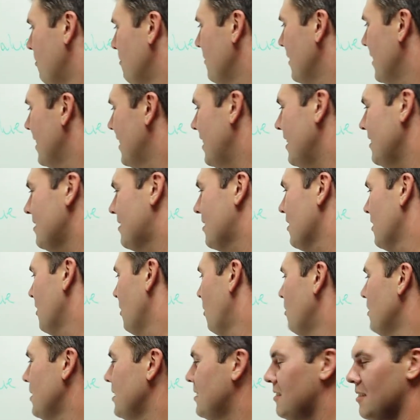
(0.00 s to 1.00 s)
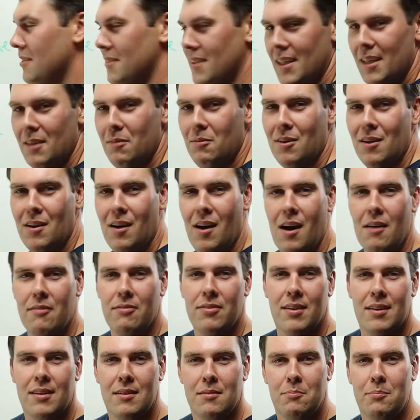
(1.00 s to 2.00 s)
These are the only 2 that you want to
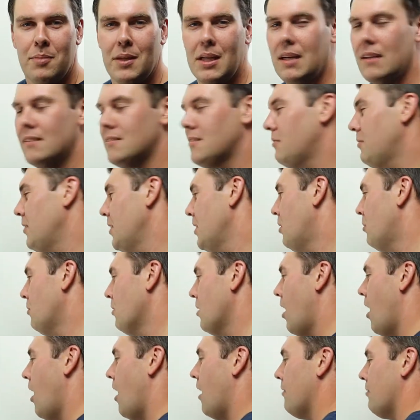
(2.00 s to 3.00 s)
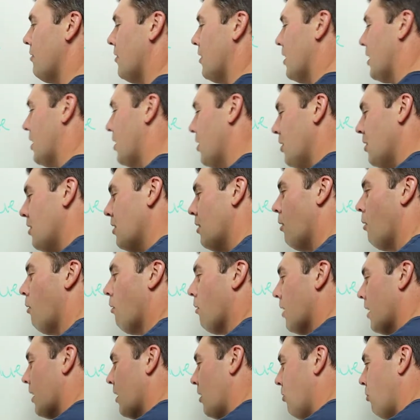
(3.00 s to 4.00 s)
offer, because if you don't offer a good
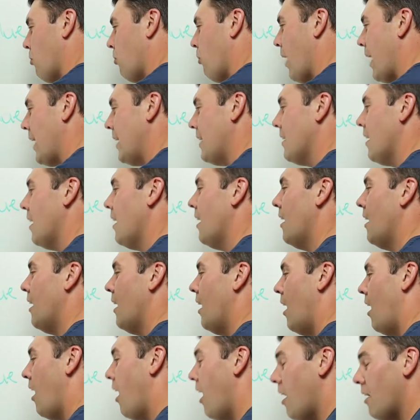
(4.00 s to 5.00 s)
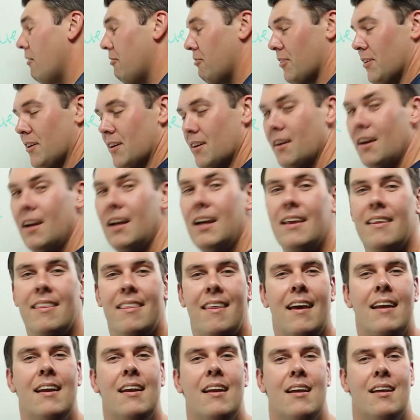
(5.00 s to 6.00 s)
or a great offer,
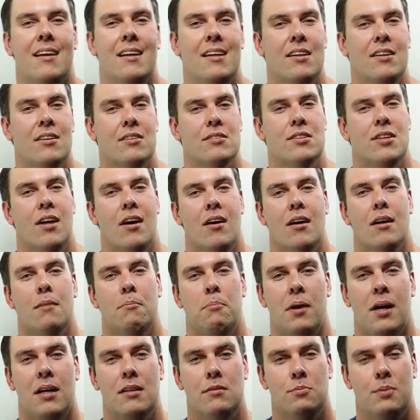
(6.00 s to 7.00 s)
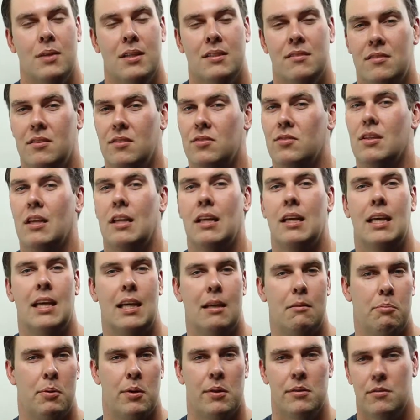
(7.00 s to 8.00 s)
then your target prospect's just going to
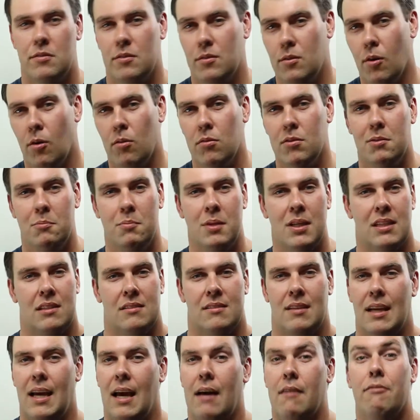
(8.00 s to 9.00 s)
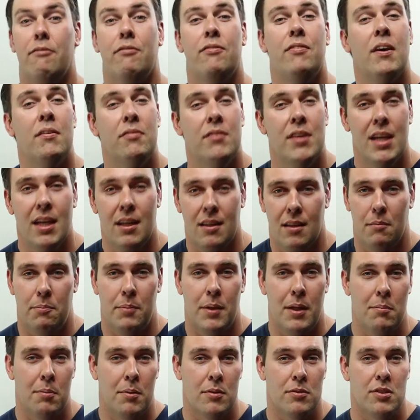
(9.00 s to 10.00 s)
keep on scrolling because they got 50 other
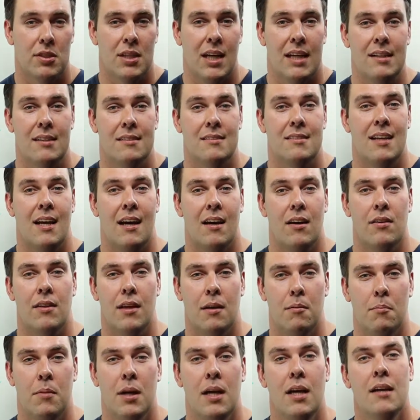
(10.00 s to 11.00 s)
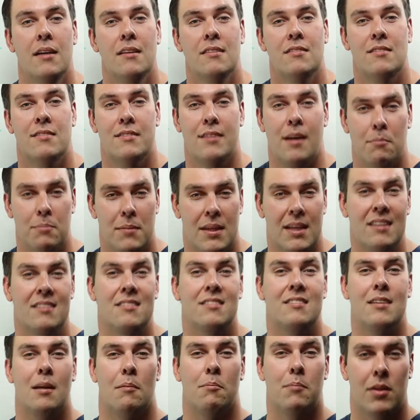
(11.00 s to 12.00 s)
people trying to tell them something
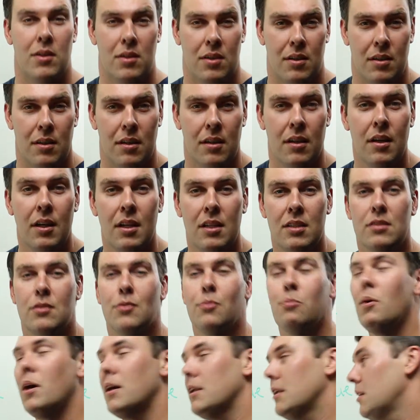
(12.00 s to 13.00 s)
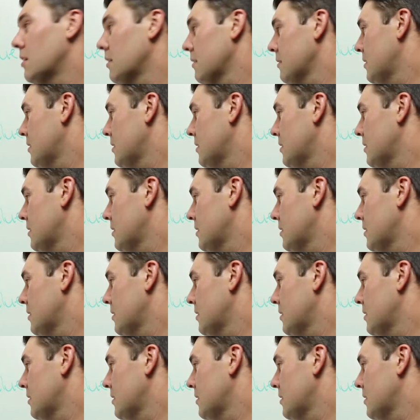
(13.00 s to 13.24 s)
similar to what you're